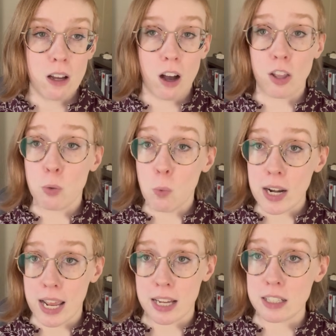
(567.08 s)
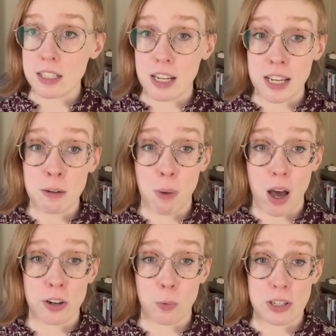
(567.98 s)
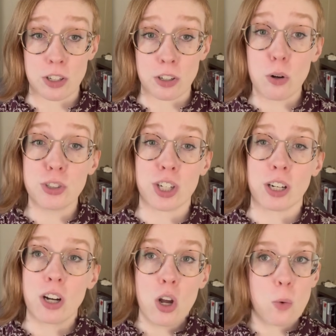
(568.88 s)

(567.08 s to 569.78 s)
On the one hand, in modern Western culture,